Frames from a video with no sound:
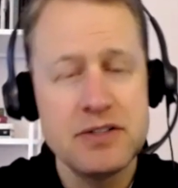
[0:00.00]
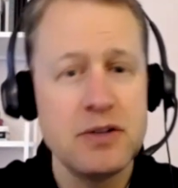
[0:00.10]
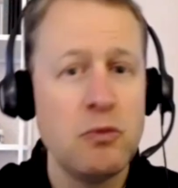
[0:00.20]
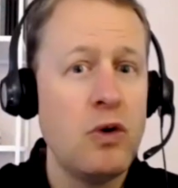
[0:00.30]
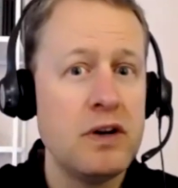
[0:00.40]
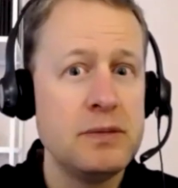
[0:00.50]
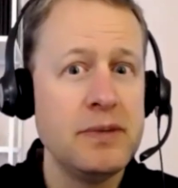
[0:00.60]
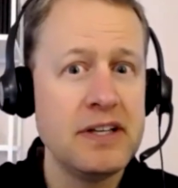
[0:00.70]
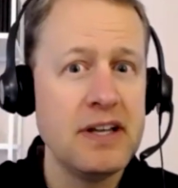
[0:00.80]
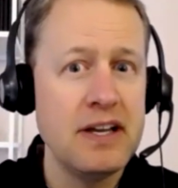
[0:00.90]
that wanted to
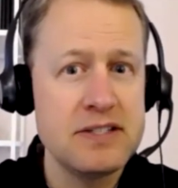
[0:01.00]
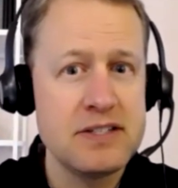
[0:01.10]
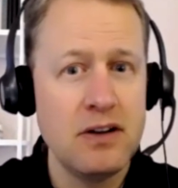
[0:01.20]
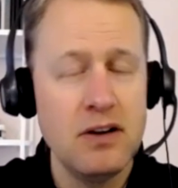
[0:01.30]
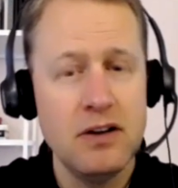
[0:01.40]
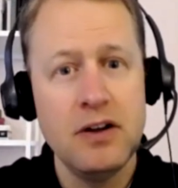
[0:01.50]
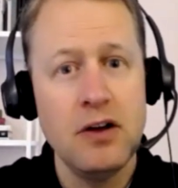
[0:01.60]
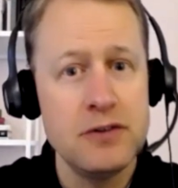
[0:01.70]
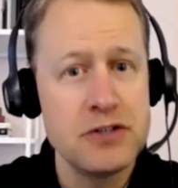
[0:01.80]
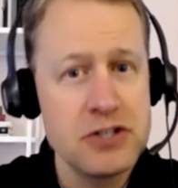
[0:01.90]
be guests on
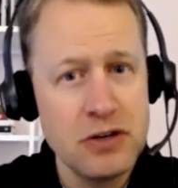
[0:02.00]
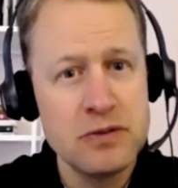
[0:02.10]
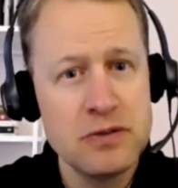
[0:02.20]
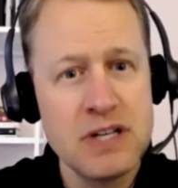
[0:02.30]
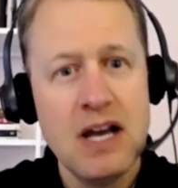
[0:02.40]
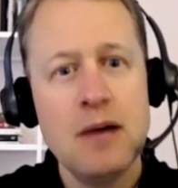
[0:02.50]
other shows,